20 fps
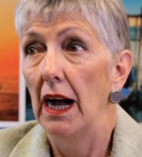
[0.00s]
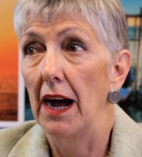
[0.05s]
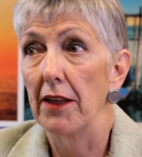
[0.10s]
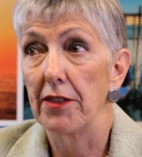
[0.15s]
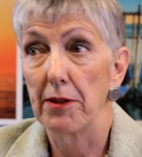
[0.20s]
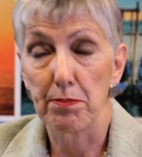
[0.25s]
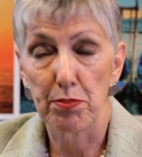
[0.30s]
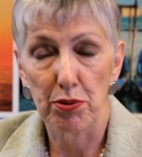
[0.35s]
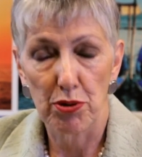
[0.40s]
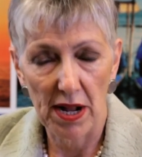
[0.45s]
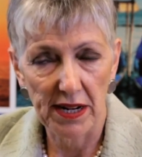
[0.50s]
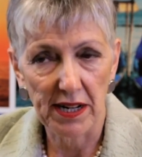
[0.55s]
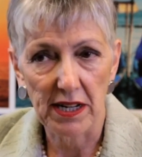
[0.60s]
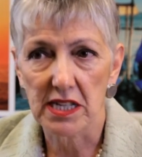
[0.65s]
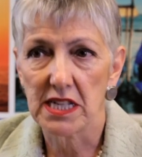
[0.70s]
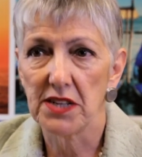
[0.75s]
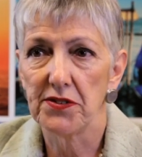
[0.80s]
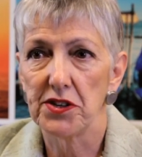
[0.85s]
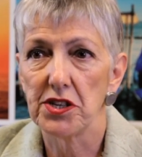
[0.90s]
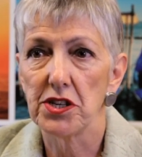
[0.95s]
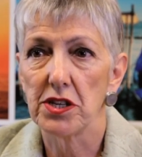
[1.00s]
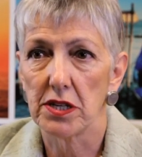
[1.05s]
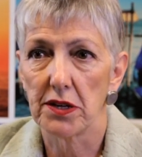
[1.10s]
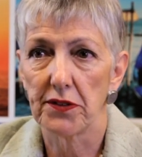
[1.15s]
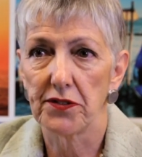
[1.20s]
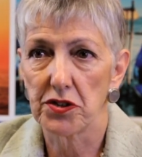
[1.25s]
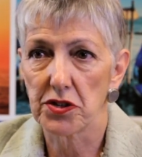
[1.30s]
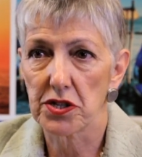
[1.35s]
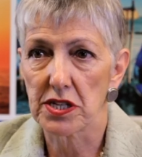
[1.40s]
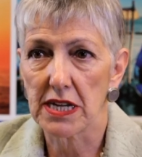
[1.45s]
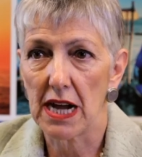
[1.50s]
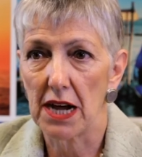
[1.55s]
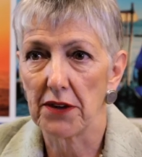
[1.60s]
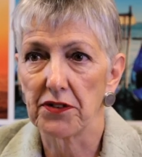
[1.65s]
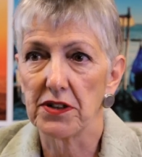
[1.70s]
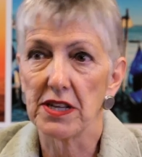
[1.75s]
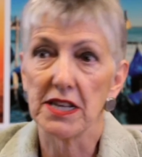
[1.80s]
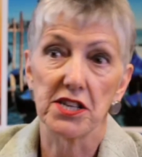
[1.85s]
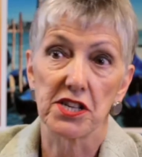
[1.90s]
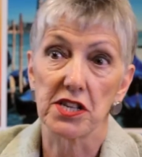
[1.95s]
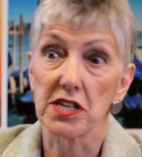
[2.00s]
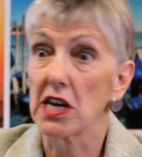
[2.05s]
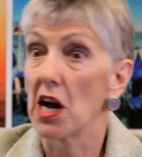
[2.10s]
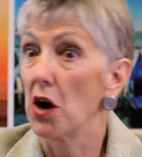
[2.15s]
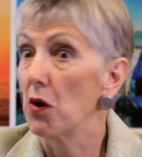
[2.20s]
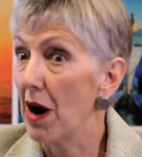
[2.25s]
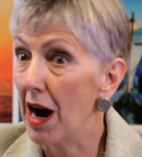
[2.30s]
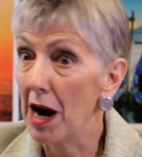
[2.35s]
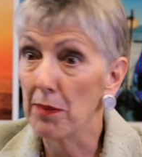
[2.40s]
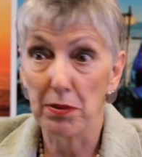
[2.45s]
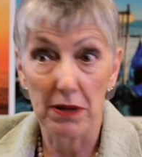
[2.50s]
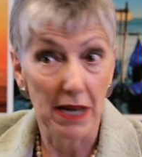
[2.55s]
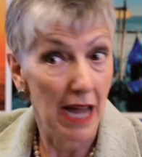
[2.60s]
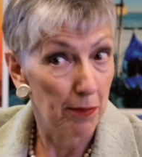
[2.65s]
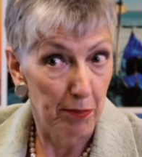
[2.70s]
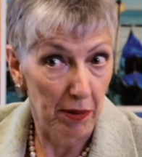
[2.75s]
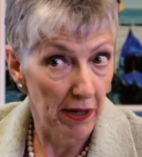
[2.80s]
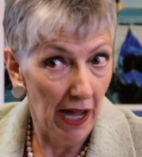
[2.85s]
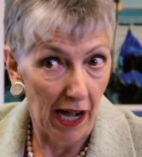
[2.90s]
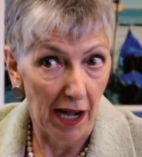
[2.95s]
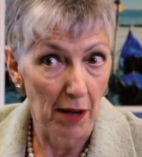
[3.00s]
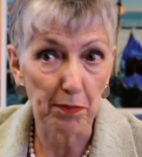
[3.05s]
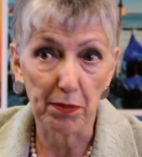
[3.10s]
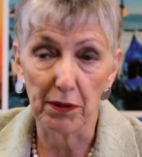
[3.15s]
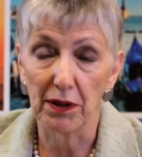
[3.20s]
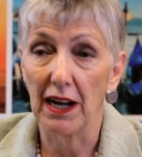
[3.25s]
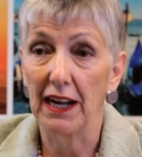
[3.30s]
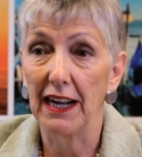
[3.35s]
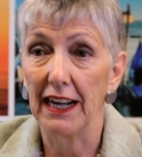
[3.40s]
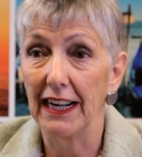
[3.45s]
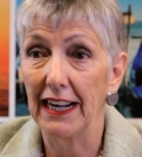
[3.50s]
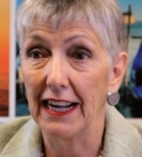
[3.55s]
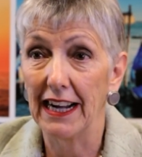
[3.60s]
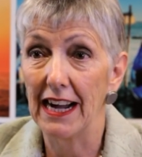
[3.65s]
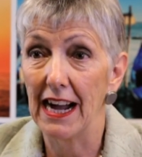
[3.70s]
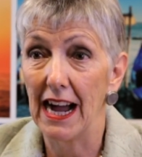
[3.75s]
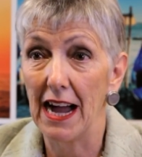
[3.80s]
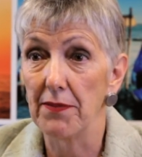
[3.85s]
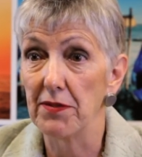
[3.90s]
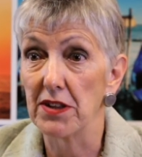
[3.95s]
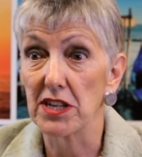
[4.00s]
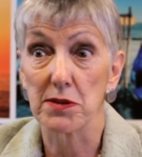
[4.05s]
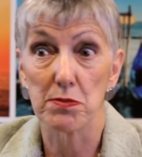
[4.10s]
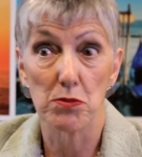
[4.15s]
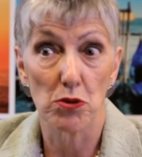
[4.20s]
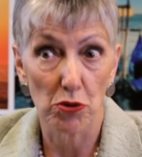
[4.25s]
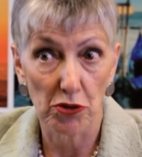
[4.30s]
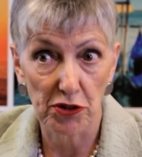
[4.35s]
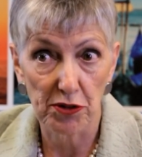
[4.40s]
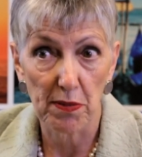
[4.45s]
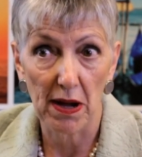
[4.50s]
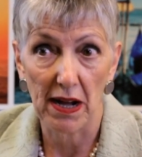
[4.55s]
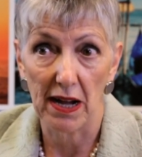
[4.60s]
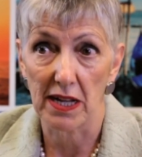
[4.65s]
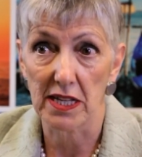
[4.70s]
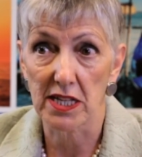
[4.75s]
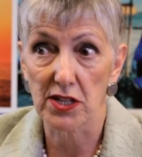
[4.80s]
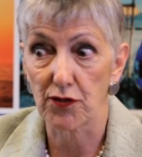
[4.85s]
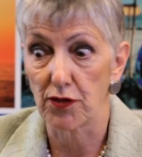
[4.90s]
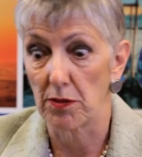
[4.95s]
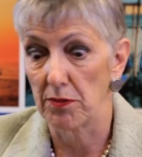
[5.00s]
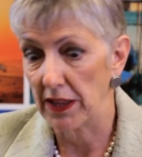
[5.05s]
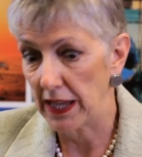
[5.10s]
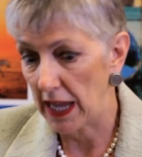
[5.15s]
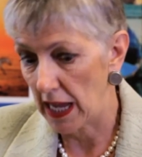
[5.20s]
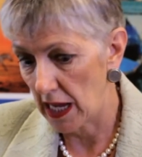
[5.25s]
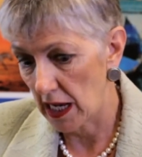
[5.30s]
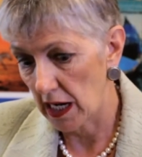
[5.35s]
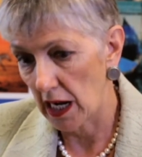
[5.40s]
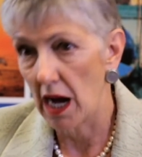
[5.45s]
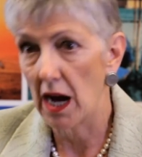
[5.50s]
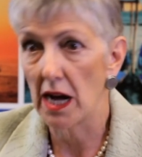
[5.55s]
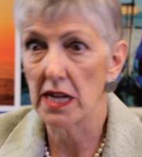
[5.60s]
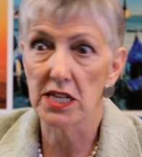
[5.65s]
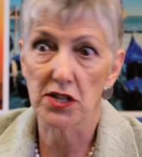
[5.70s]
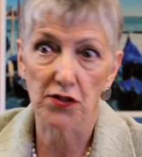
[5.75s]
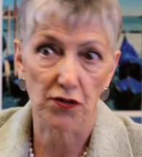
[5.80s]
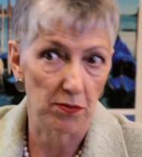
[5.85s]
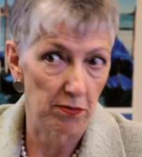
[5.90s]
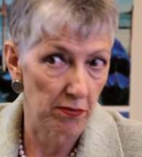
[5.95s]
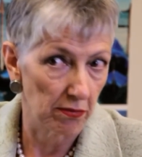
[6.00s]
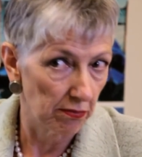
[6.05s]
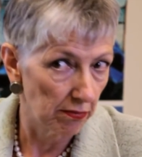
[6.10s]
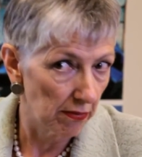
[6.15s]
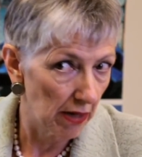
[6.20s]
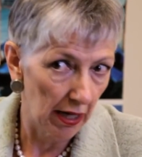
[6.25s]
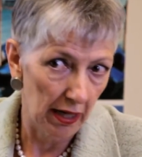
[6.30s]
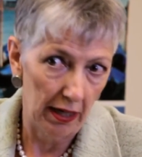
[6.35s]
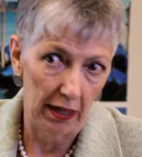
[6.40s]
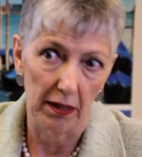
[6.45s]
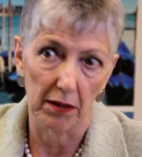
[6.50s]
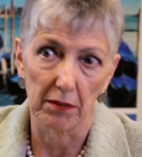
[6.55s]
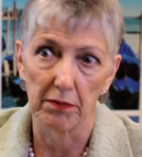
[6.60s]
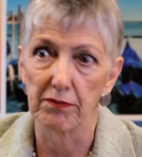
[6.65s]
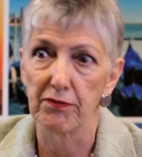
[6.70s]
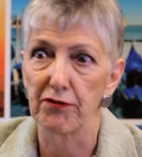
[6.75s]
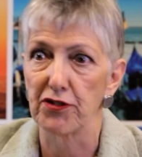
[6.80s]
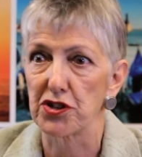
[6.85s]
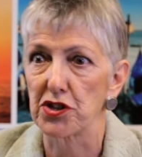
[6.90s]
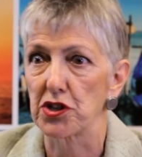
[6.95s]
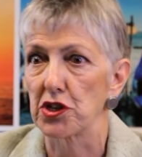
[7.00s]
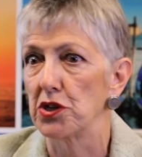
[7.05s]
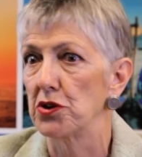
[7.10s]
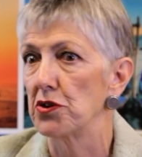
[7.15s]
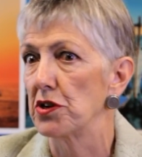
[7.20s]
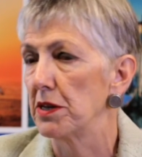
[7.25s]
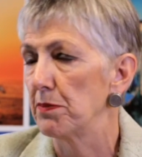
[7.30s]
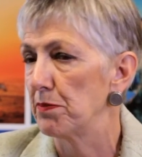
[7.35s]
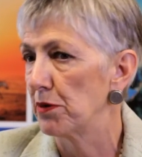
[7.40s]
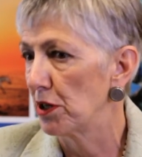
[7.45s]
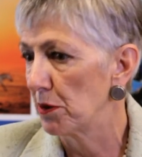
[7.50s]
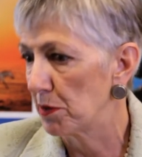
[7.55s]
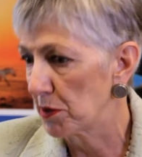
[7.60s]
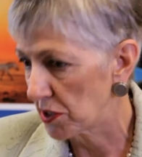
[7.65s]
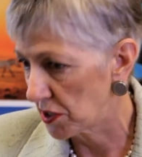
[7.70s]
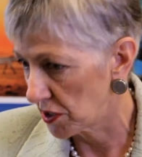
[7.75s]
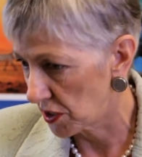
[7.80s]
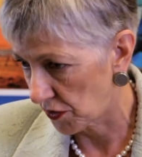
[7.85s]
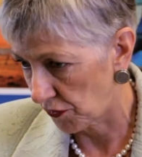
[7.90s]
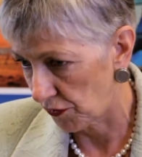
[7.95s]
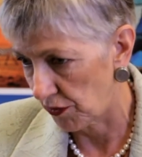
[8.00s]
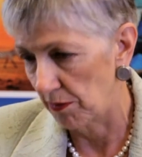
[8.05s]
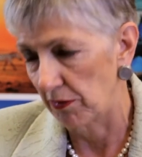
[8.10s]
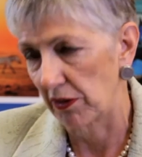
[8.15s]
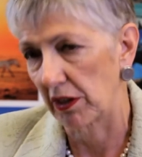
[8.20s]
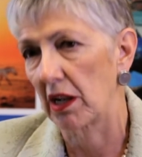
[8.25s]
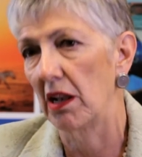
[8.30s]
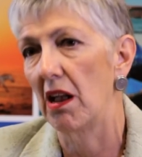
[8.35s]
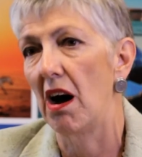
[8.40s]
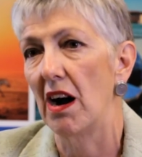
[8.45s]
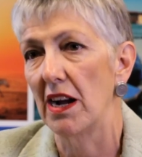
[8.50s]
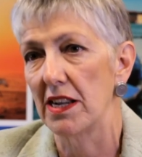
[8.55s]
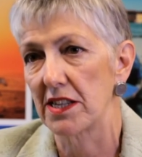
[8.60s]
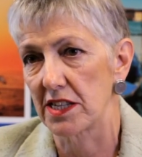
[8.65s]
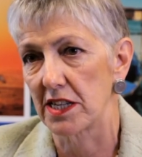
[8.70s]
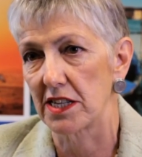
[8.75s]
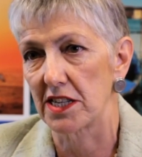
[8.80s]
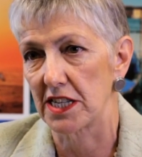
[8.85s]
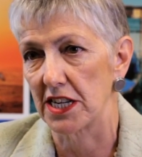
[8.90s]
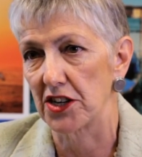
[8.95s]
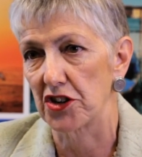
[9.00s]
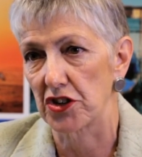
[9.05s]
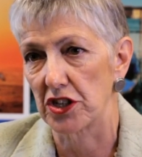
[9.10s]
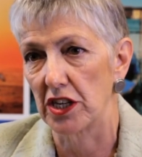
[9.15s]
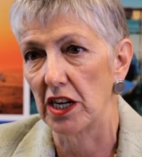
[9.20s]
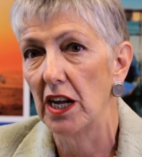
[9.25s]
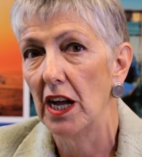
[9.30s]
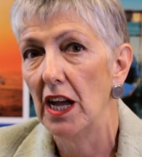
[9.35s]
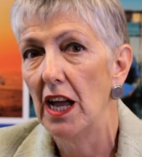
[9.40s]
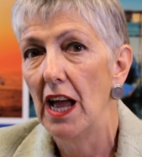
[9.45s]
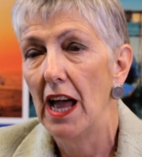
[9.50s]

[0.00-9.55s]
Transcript: the productivity of your staff needs to go up and up and up, and there's more demands from the airlines, from for security purposes, from the clients, etc.